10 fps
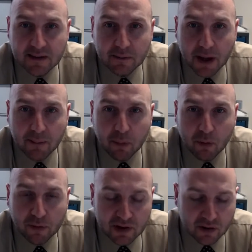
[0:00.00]
and
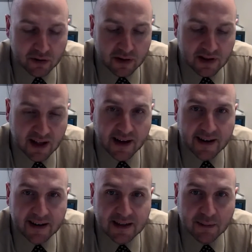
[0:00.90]
bipolar disorder is not an
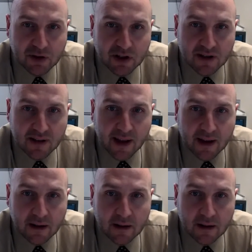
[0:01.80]
exception to that.